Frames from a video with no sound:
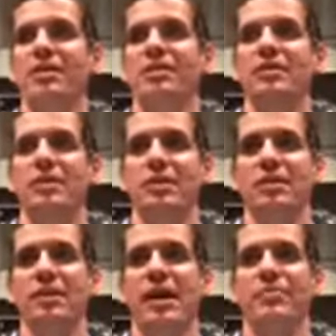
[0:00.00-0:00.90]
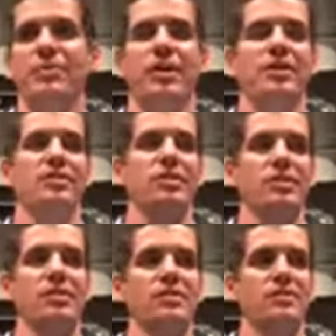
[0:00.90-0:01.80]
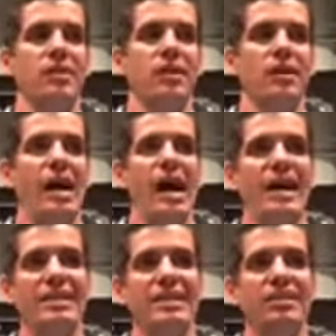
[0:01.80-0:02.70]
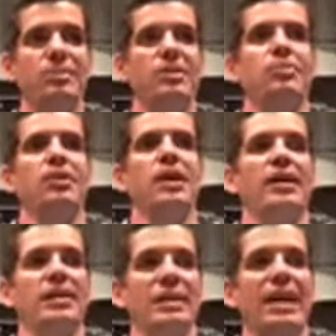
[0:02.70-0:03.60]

then the application is I need to be applying that